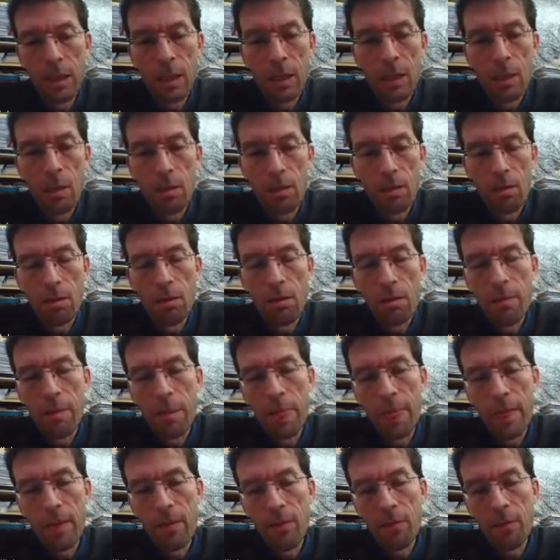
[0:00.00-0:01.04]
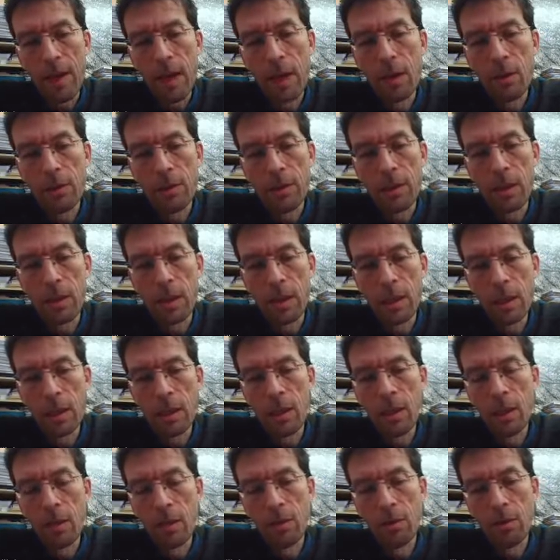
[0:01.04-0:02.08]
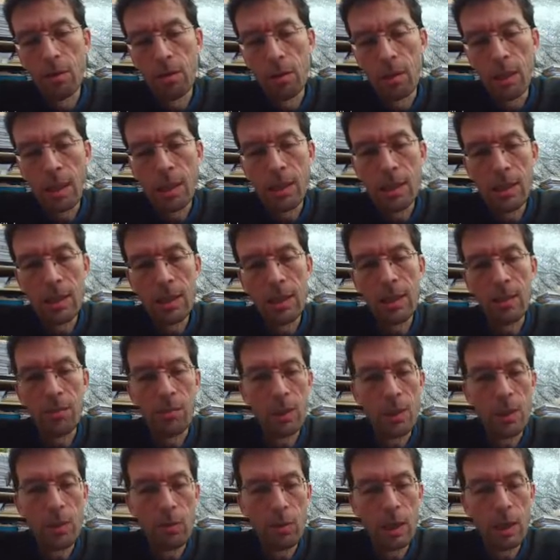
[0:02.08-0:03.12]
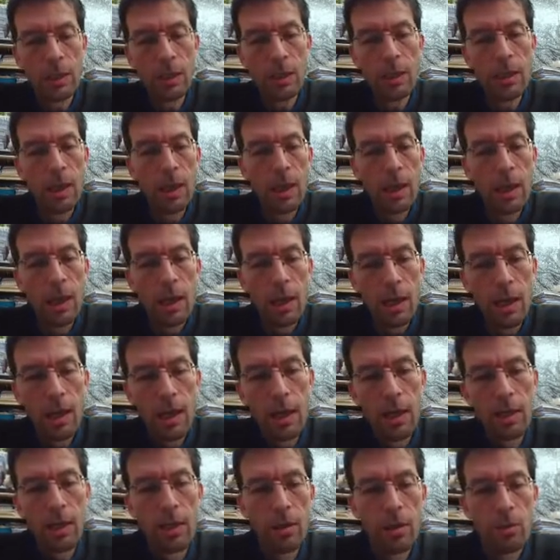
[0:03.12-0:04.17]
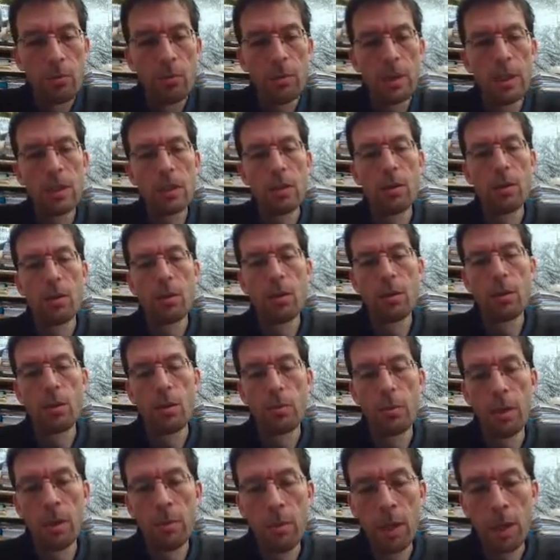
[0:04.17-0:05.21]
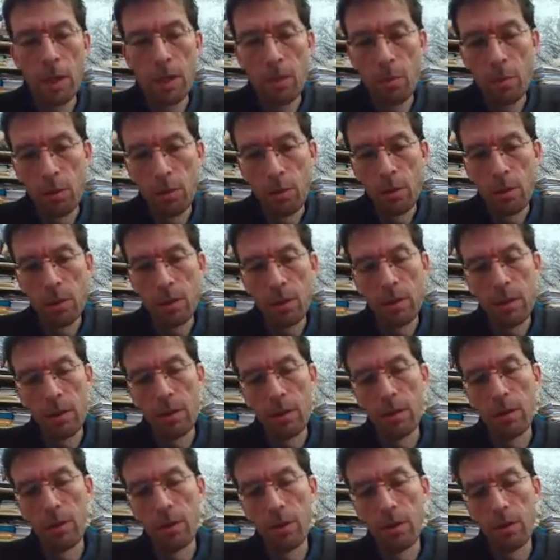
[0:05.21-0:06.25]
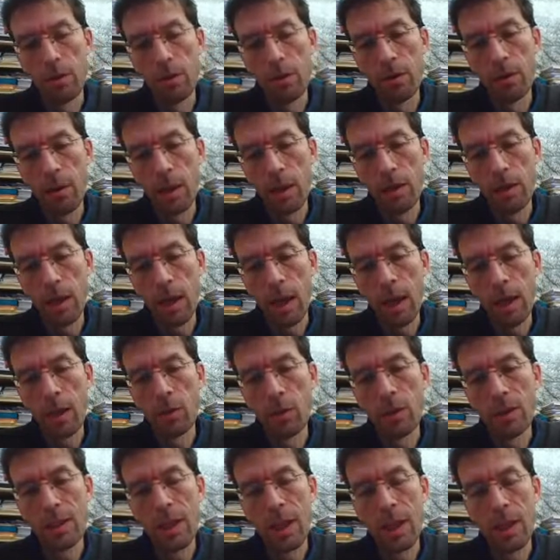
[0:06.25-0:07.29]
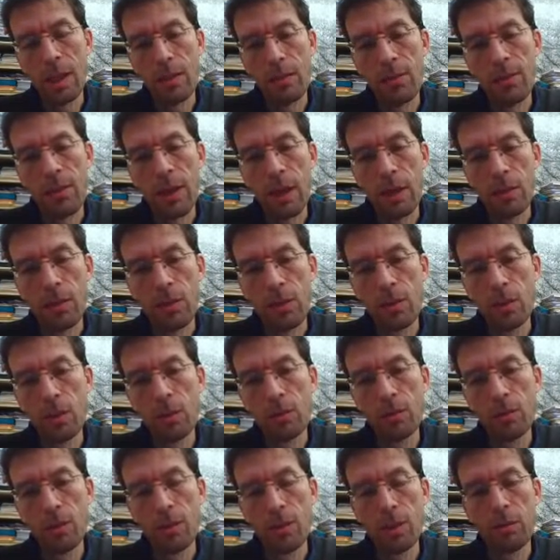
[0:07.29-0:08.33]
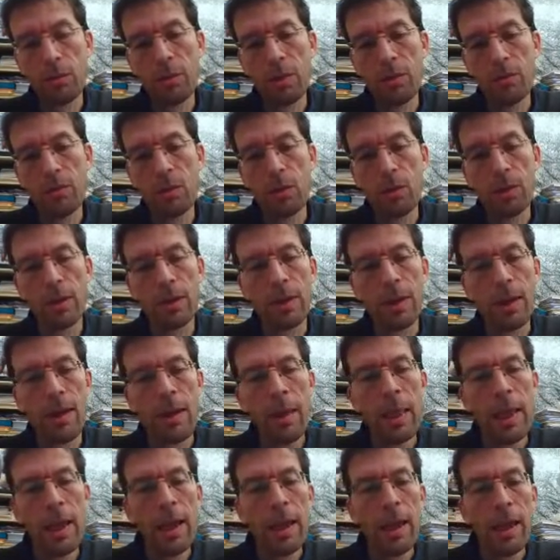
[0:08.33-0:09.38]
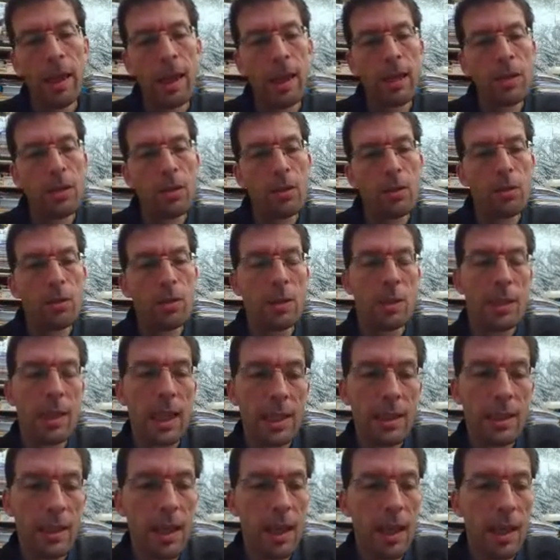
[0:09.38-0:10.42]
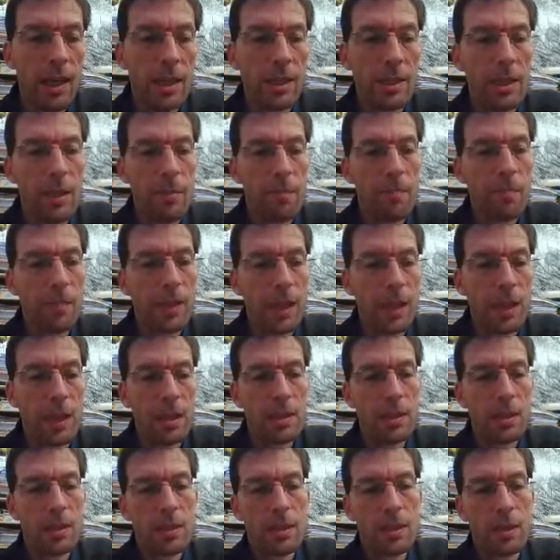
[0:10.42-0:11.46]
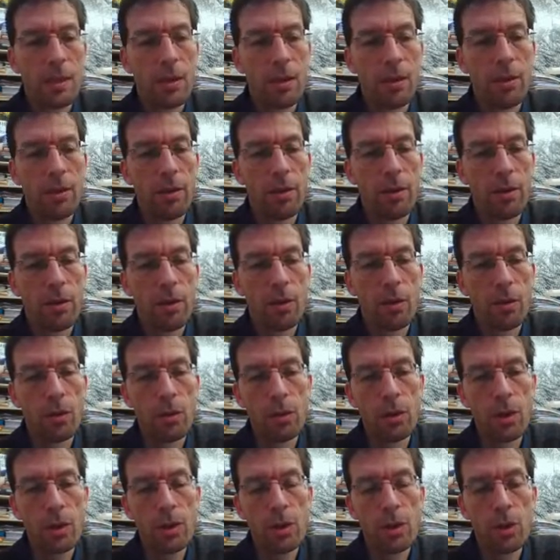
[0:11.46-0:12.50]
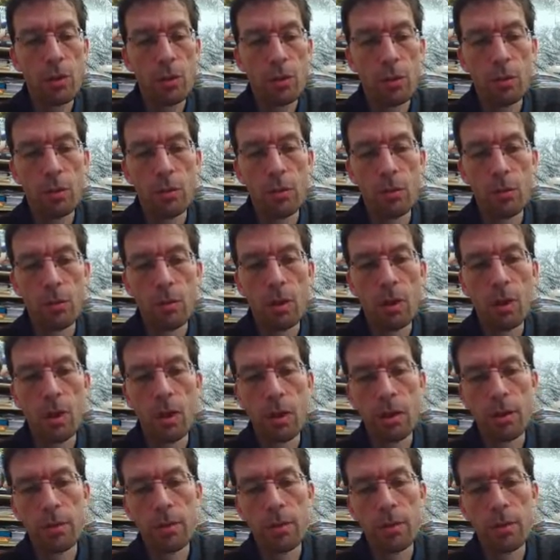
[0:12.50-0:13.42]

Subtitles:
been found in 1971, and with the human mandible, Arago 13, found 2 years before. And so the next slide is just to